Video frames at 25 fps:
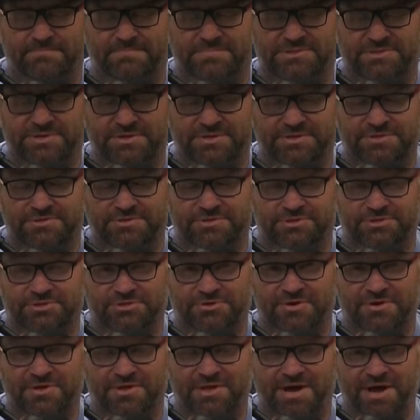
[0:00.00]
So this was
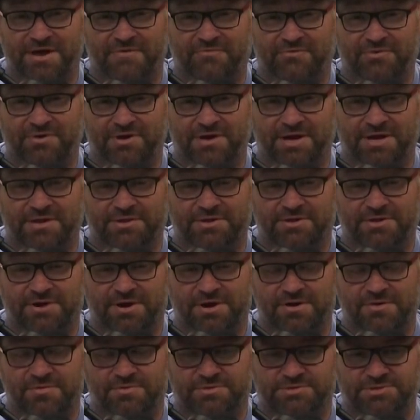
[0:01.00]
shortly after he got the
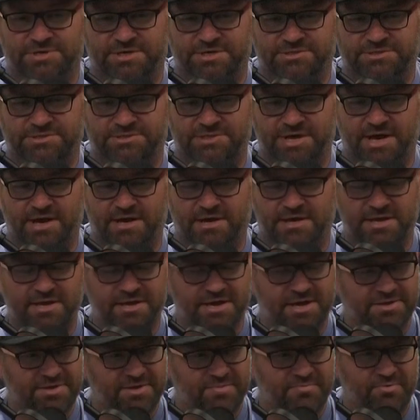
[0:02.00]
car. It was all stock. He
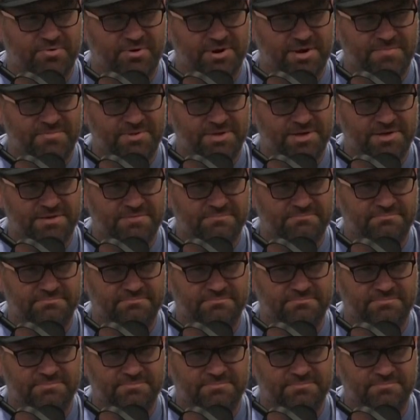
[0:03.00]
got the
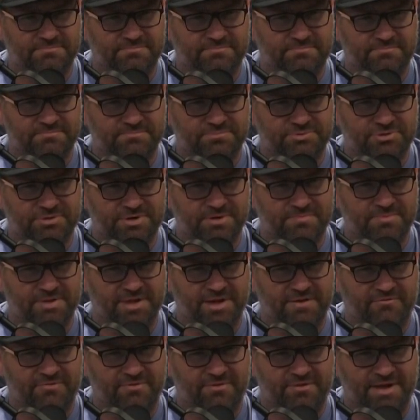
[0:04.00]
premium trim
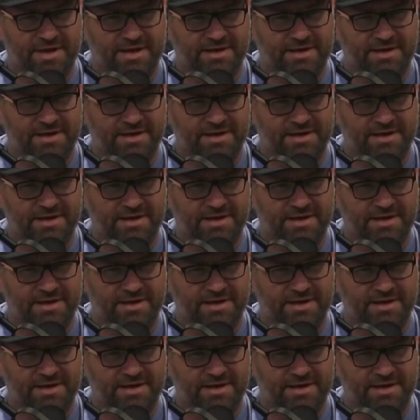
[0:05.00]
level.